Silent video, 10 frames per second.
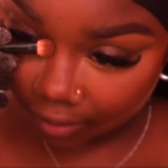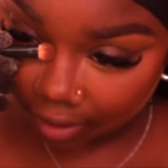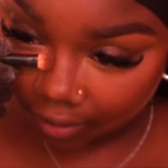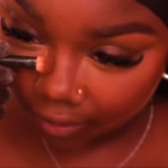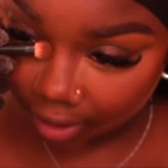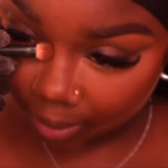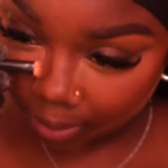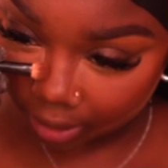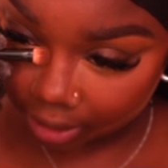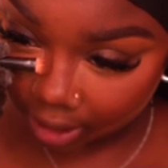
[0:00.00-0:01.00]
very, very
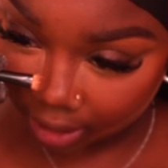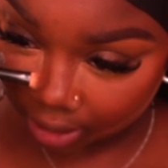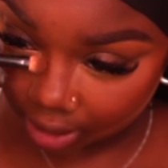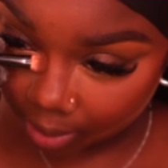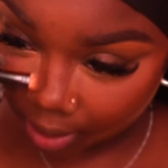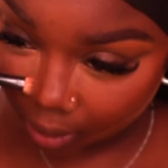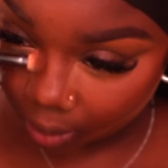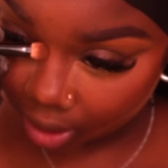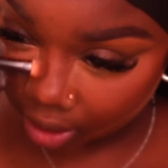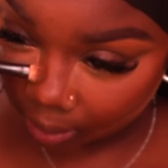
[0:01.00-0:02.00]
precise about
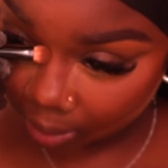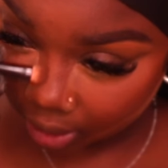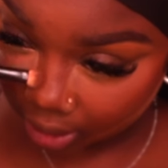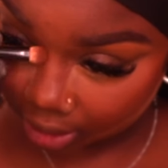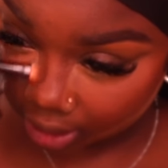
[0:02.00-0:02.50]
where you place